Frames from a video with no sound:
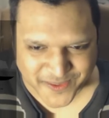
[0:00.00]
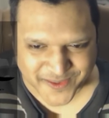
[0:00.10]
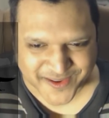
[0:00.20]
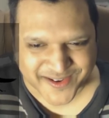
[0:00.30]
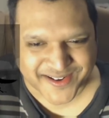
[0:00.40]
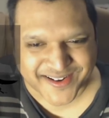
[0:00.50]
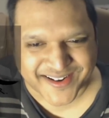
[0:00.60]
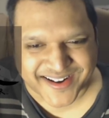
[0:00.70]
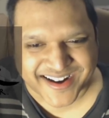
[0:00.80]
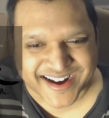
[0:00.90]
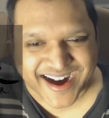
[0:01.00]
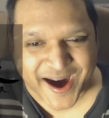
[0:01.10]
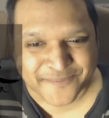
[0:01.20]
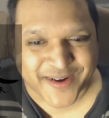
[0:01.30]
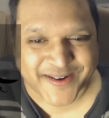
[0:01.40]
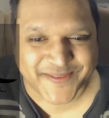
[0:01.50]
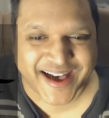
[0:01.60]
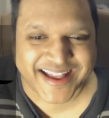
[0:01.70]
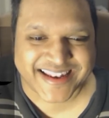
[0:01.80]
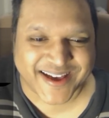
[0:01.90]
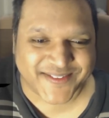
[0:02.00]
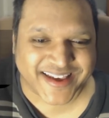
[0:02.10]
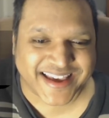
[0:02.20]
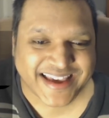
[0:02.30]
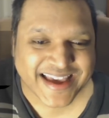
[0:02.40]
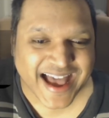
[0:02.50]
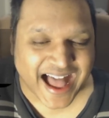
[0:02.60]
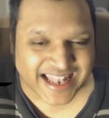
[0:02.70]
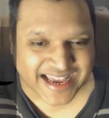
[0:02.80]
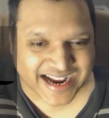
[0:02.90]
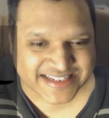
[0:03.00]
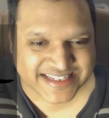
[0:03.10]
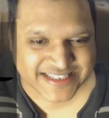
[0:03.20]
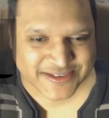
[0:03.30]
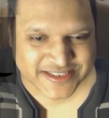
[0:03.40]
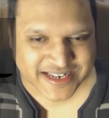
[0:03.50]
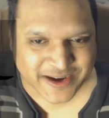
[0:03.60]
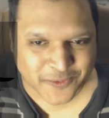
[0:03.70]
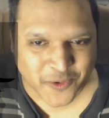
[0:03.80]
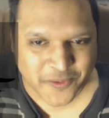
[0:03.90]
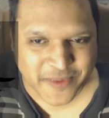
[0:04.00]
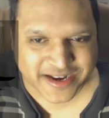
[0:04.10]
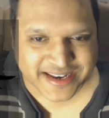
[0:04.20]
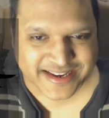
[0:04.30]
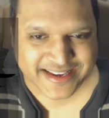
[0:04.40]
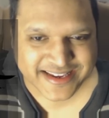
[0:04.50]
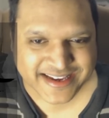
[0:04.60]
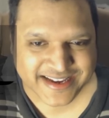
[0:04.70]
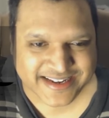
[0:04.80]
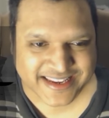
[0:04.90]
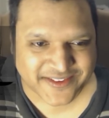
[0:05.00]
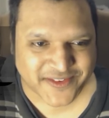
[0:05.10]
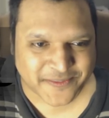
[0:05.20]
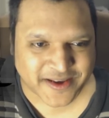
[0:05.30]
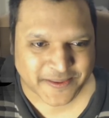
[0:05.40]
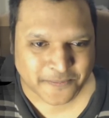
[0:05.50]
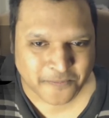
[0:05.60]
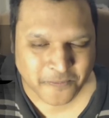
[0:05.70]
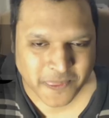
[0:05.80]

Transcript: Appa, man, love it. I like how she's using her water bending to give him a...